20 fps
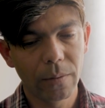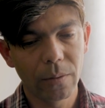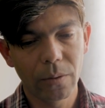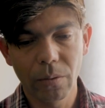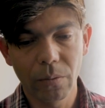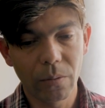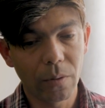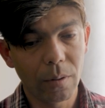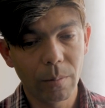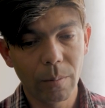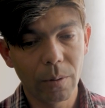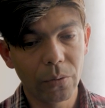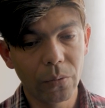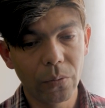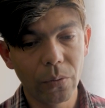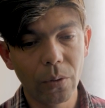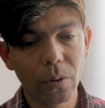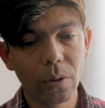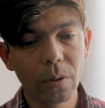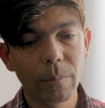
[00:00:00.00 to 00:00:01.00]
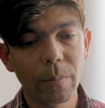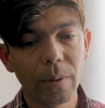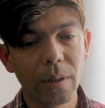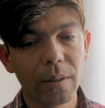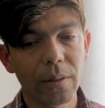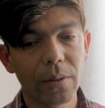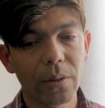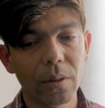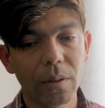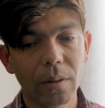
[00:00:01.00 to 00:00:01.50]
So for about 4
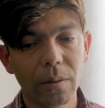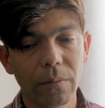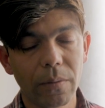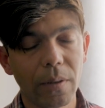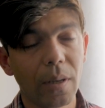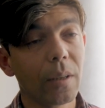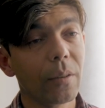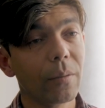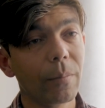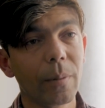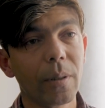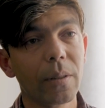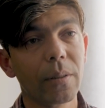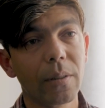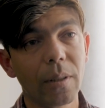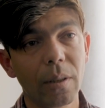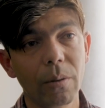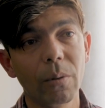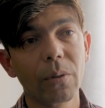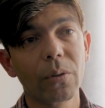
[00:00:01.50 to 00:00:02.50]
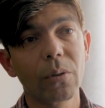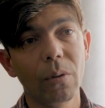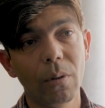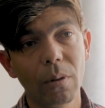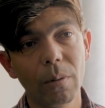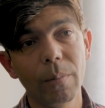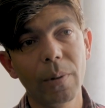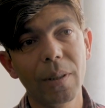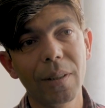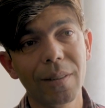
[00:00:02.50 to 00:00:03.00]
months and 5 months, I was
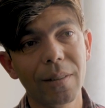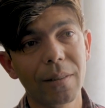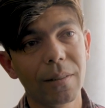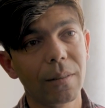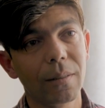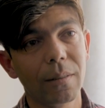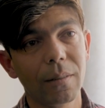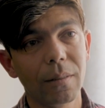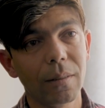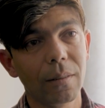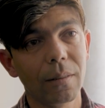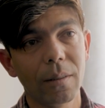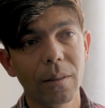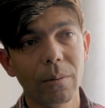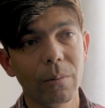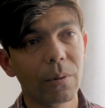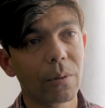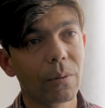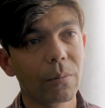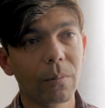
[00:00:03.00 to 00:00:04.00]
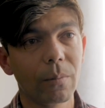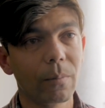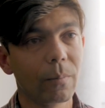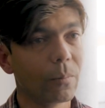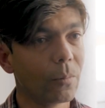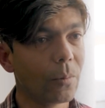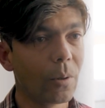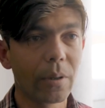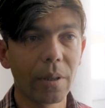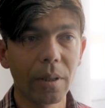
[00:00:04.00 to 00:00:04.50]
homeless and I was
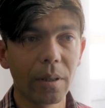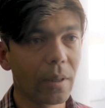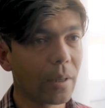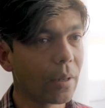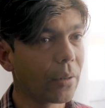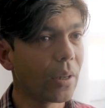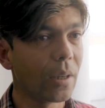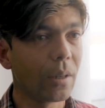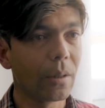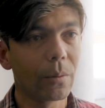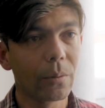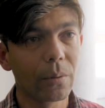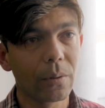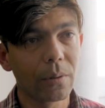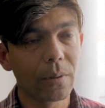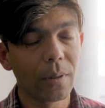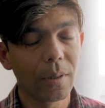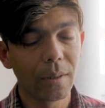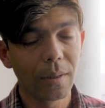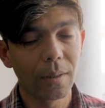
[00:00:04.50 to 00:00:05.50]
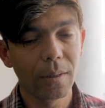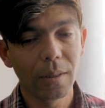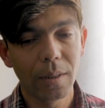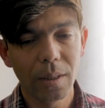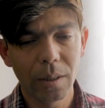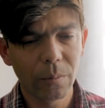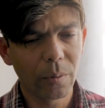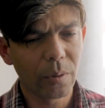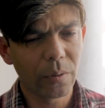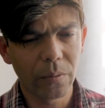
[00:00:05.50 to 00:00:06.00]
walking around.
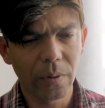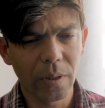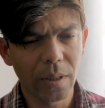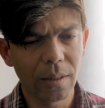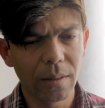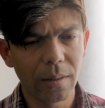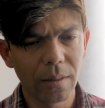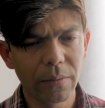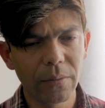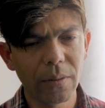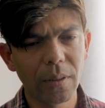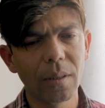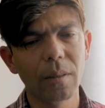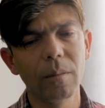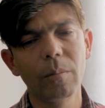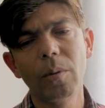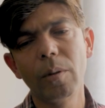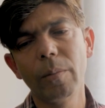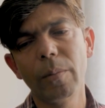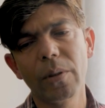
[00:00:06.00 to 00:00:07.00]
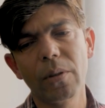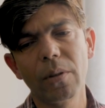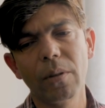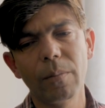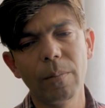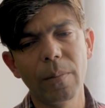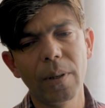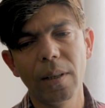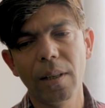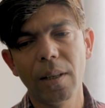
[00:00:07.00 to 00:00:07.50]
It was very difficult moments
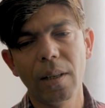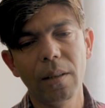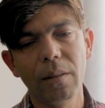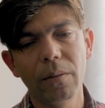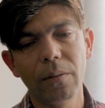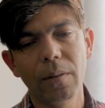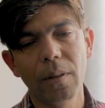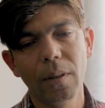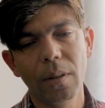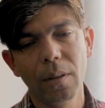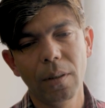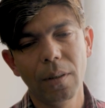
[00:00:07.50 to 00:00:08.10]
of my life.